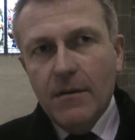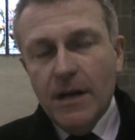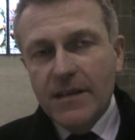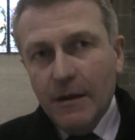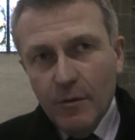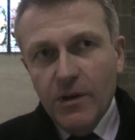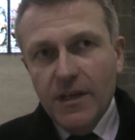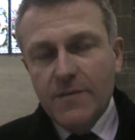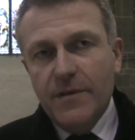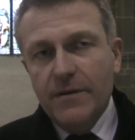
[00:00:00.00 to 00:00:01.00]
terrible
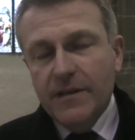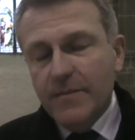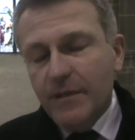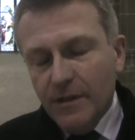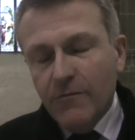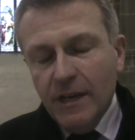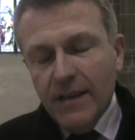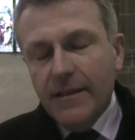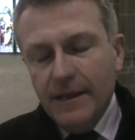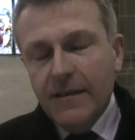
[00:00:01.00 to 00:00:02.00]
experience, but the right
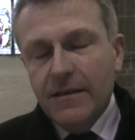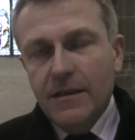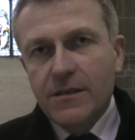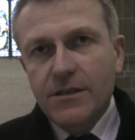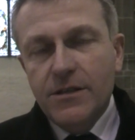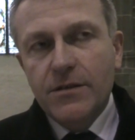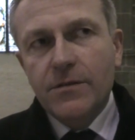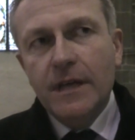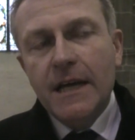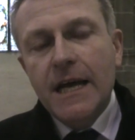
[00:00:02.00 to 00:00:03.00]
thing to do.
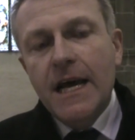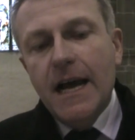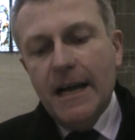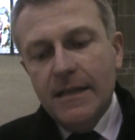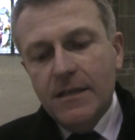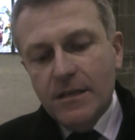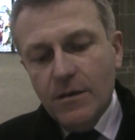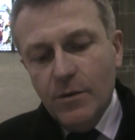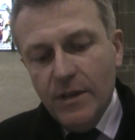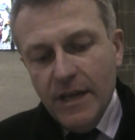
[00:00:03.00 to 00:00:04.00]
And
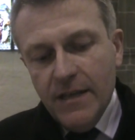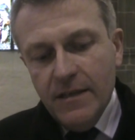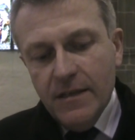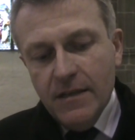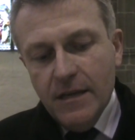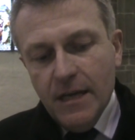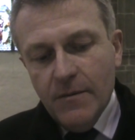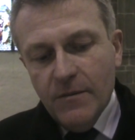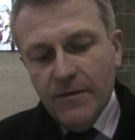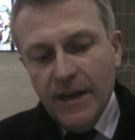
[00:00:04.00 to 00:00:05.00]
we then
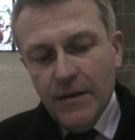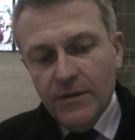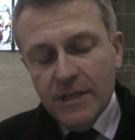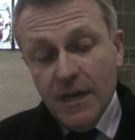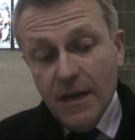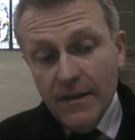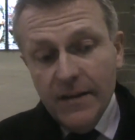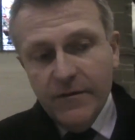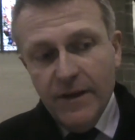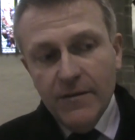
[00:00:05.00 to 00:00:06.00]
I
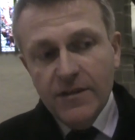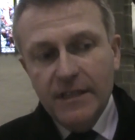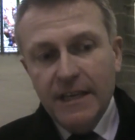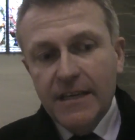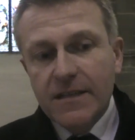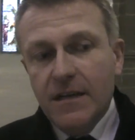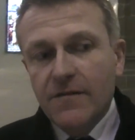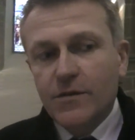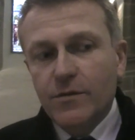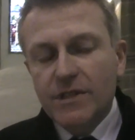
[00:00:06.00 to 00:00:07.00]
then found in the years
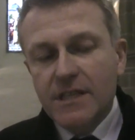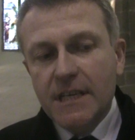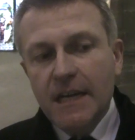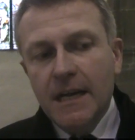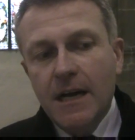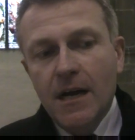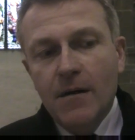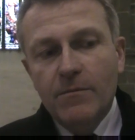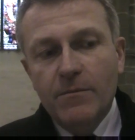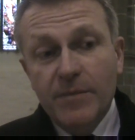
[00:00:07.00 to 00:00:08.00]
afterwards,
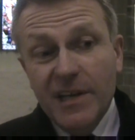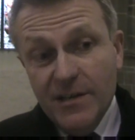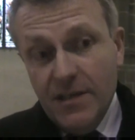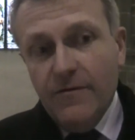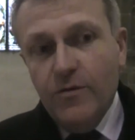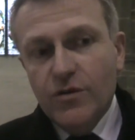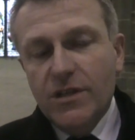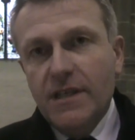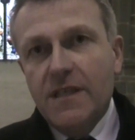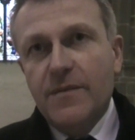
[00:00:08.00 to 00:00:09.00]
because I
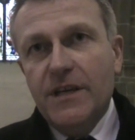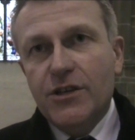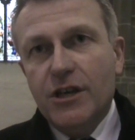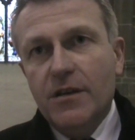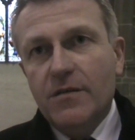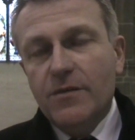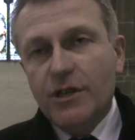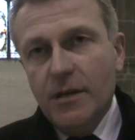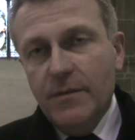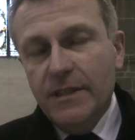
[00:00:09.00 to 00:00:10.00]
fortunately speak
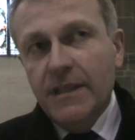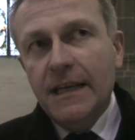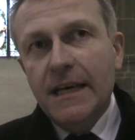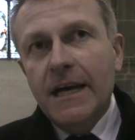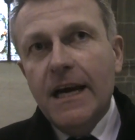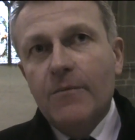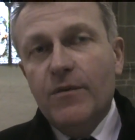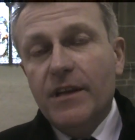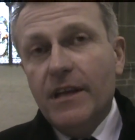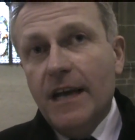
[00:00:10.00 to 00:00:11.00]
German, and
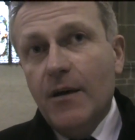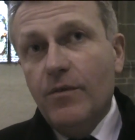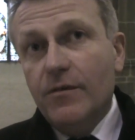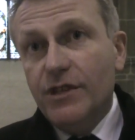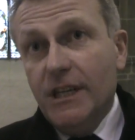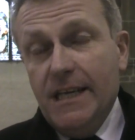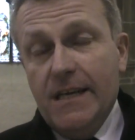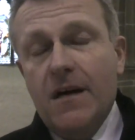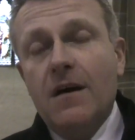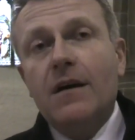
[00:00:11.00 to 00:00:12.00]
with the help of Gilly
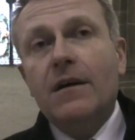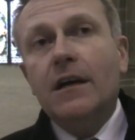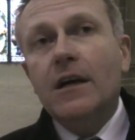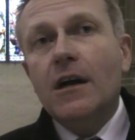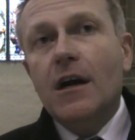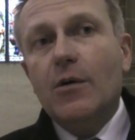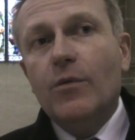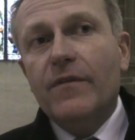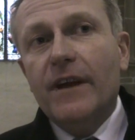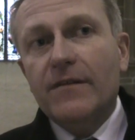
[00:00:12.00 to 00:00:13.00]
Carr,
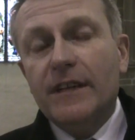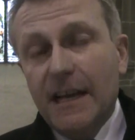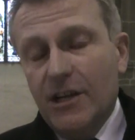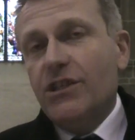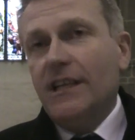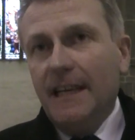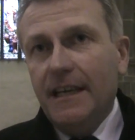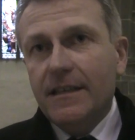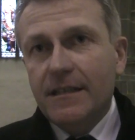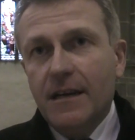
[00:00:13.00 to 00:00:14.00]
we found that actually
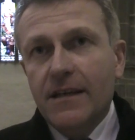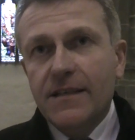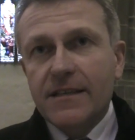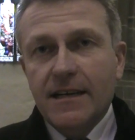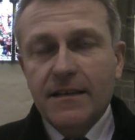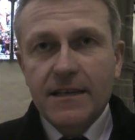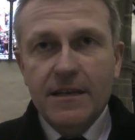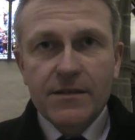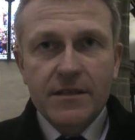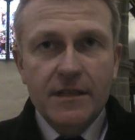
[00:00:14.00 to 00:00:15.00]
he had died in
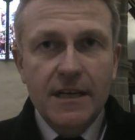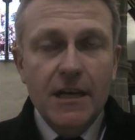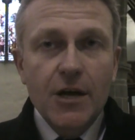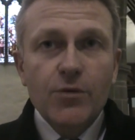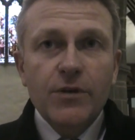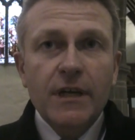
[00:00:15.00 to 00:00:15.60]
Sachsenhausen alone.